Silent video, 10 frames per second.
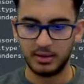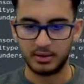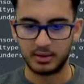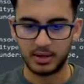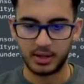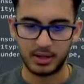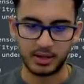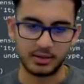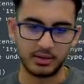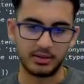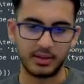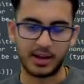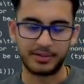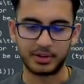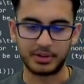Okay, and
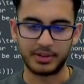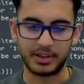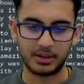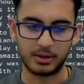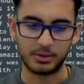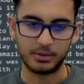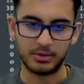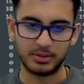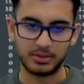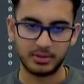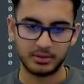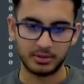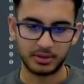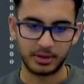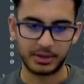after everything loads, so
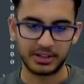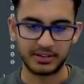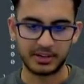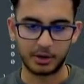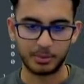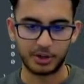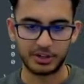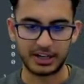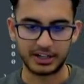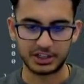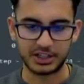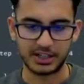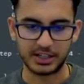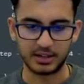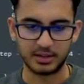now we can see our model
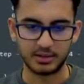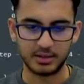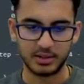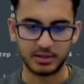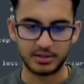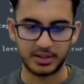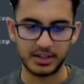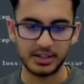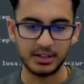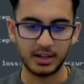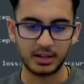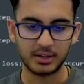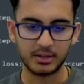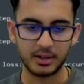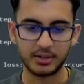actually training,
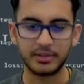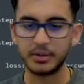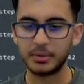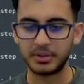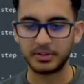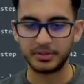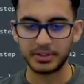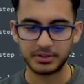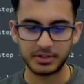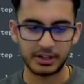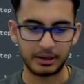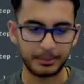and I'll see you once it's finished training.